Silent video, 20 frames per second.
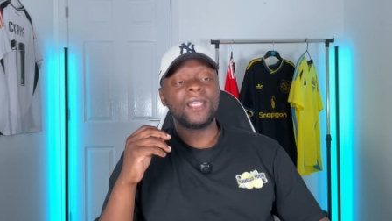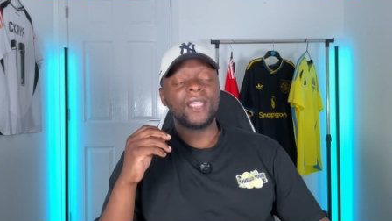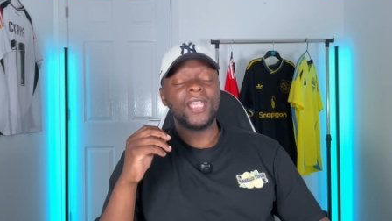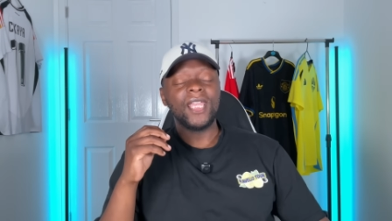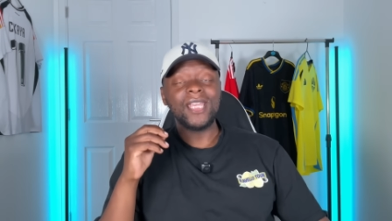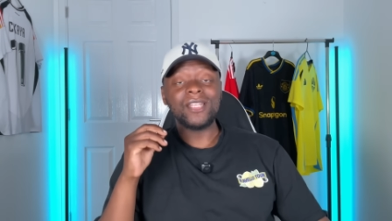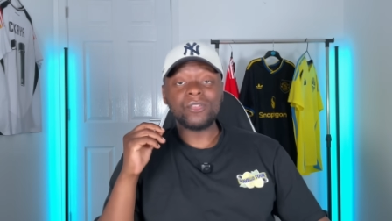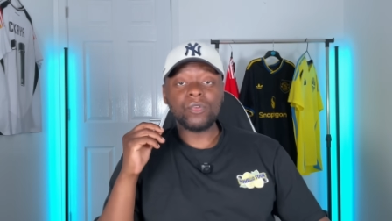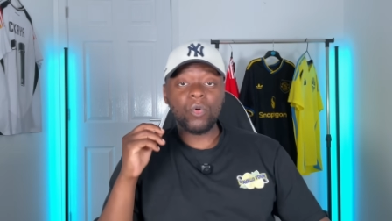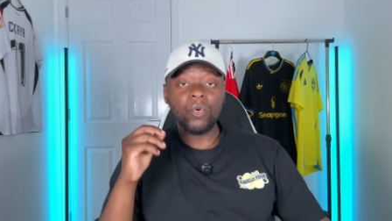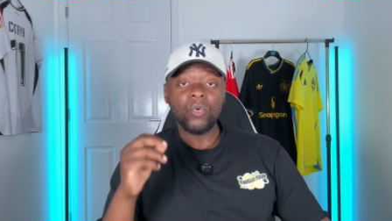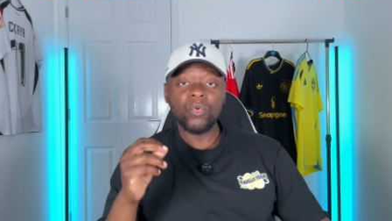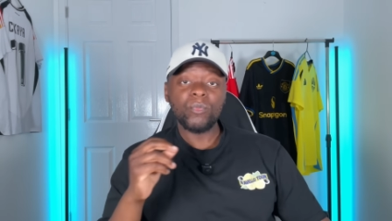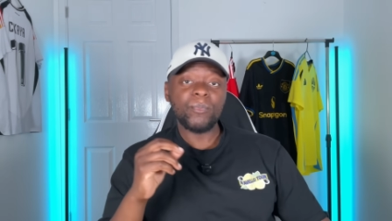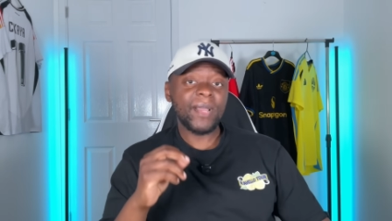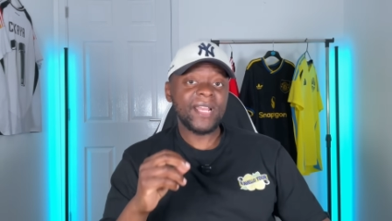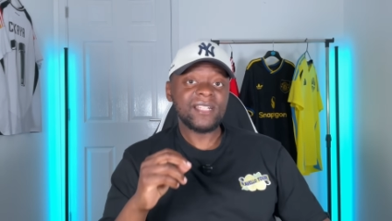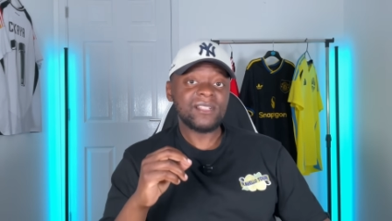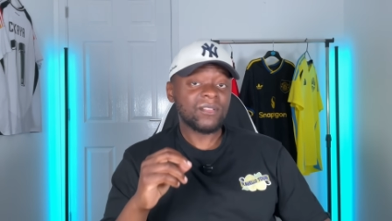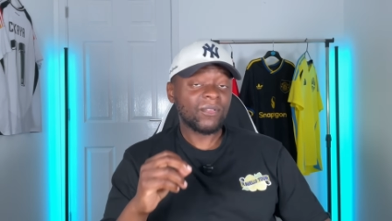is all
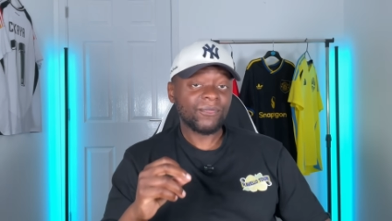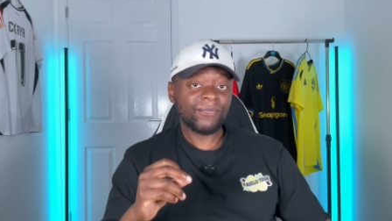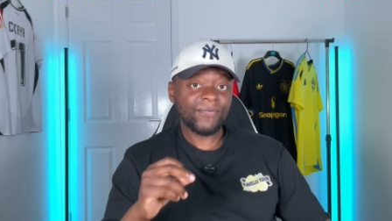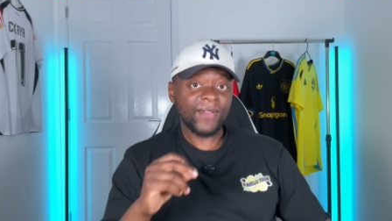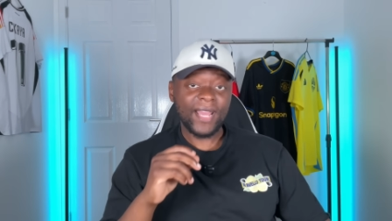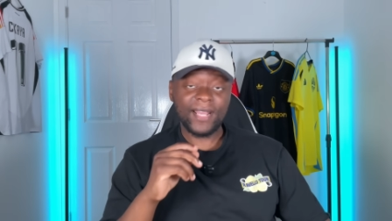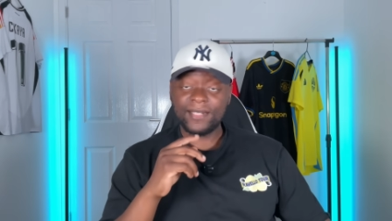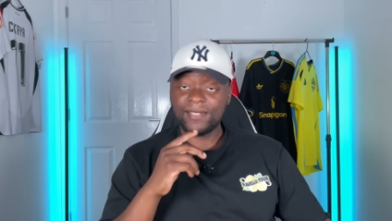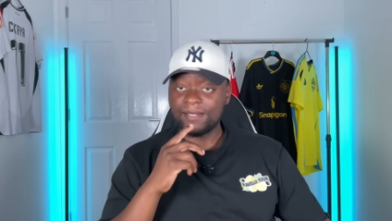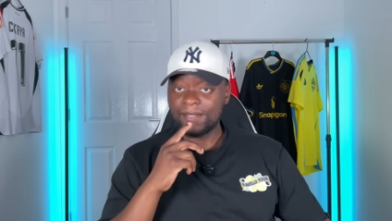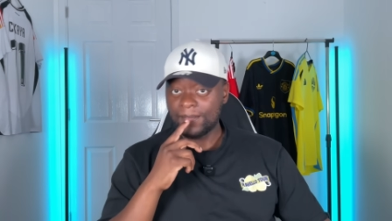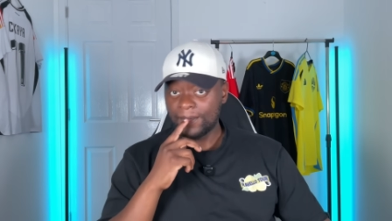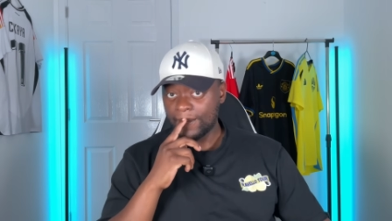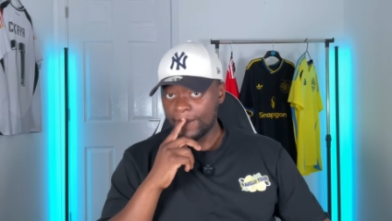based on facts.